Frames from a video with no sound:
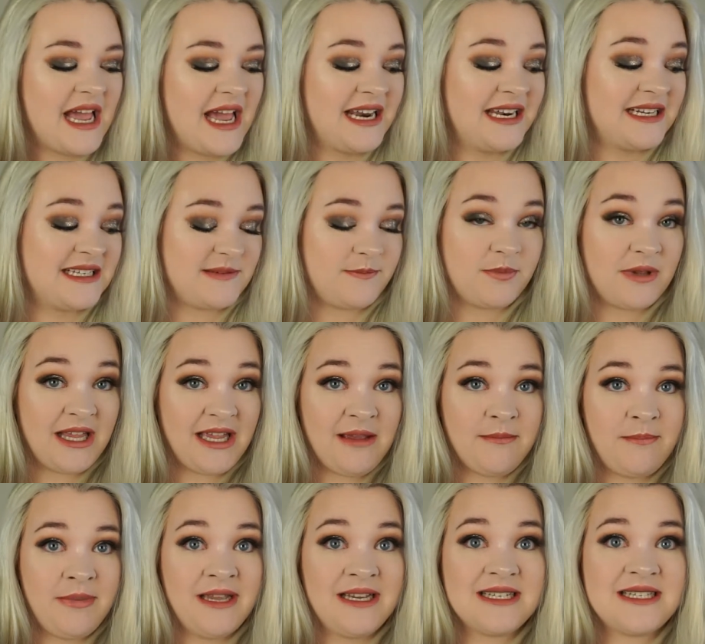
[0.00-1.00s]
And it's
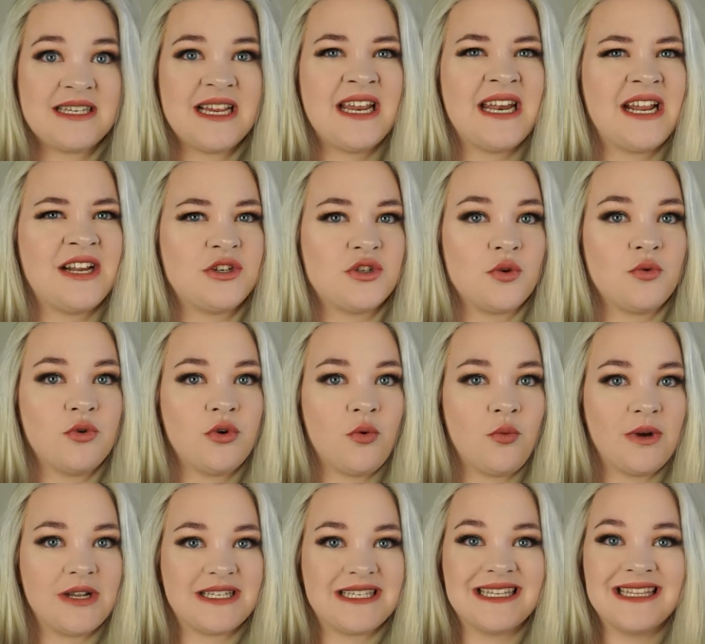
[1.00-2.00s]
plant-based, and I don't know
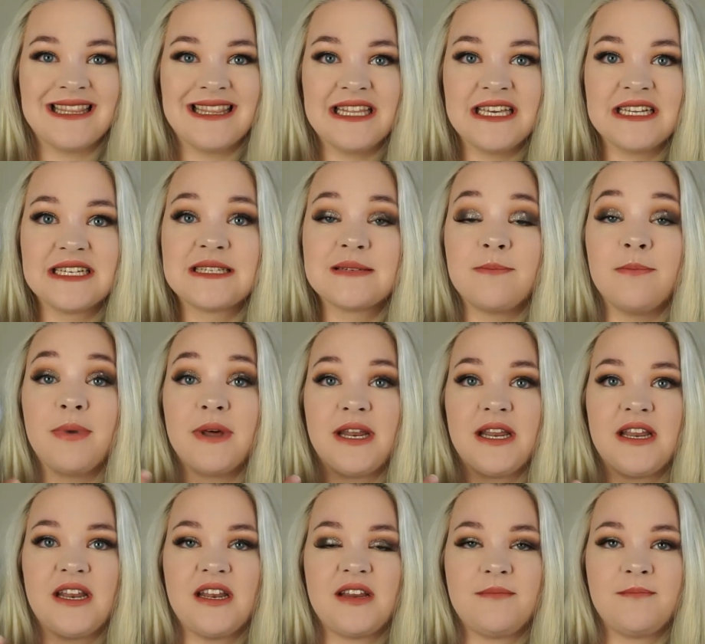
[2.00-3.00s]
what's in this, but
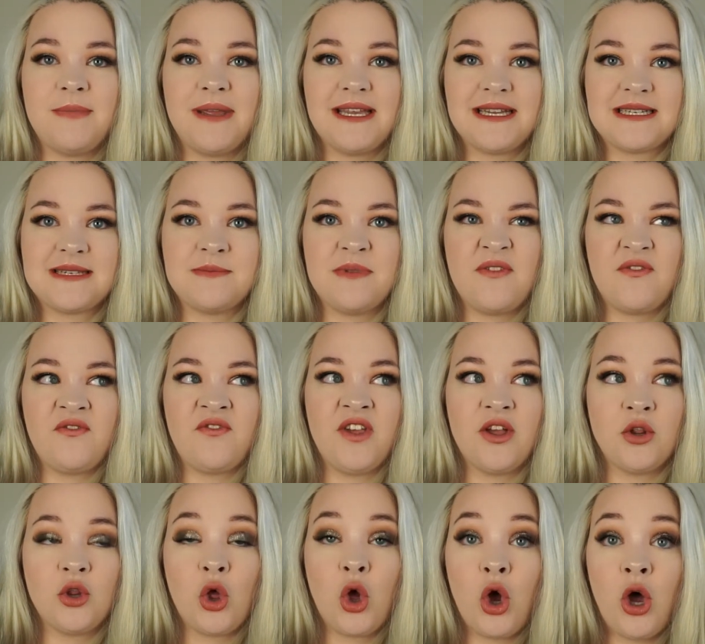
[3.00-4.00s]
it makes me
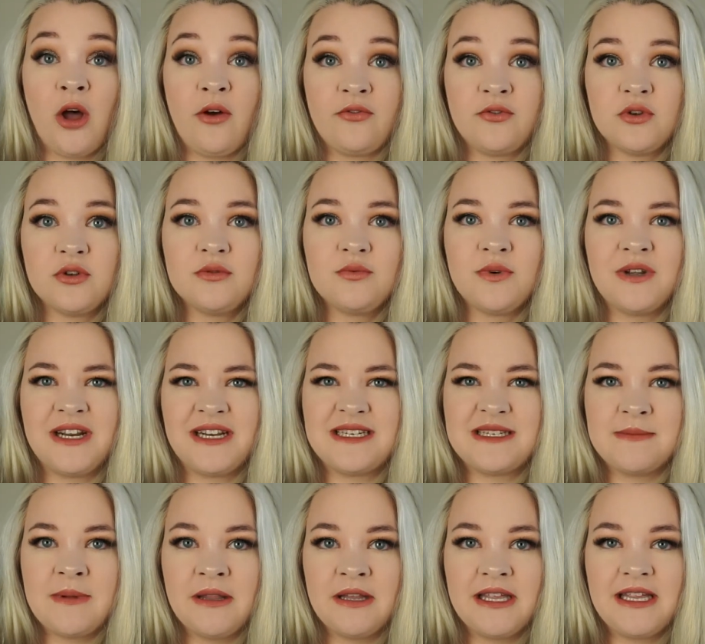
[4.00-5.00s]
feel awful when I
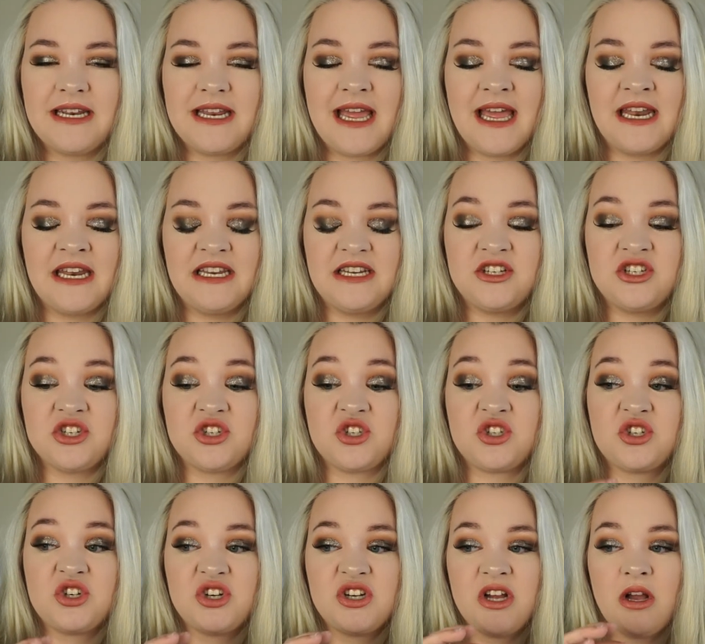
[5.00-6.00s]
smell it, and
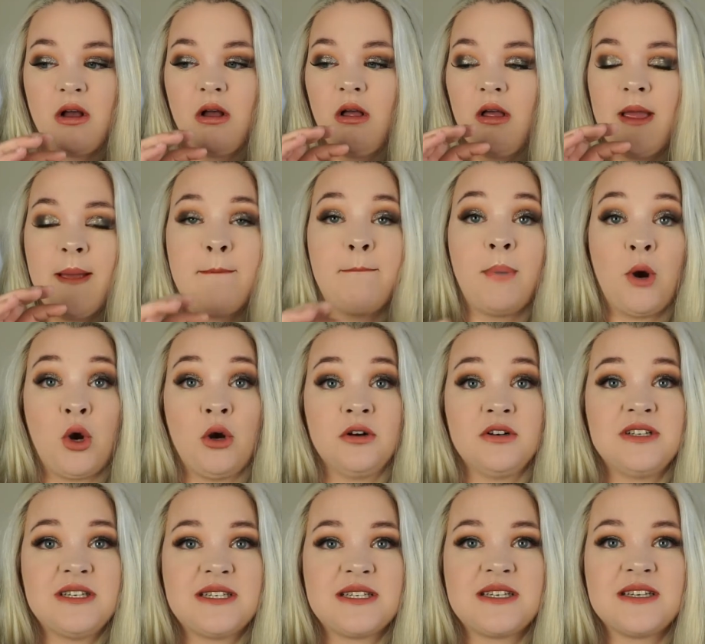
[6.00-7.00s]
it
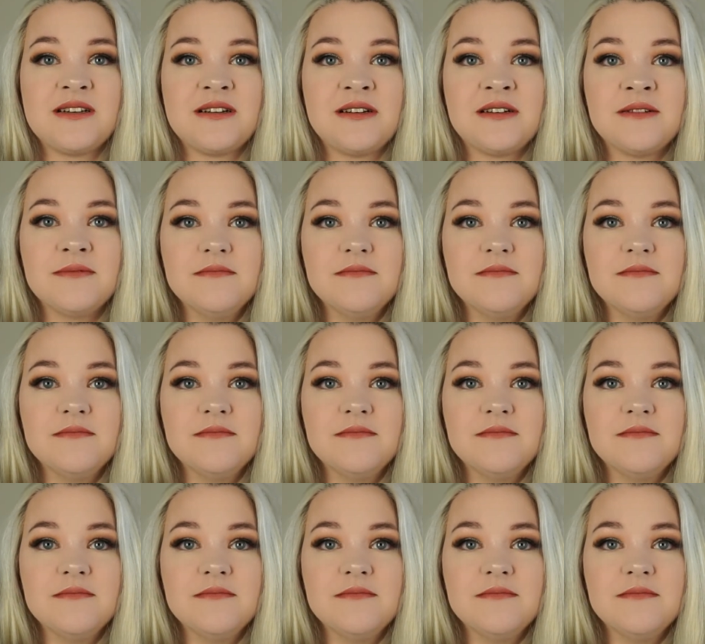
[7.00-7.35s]
burns.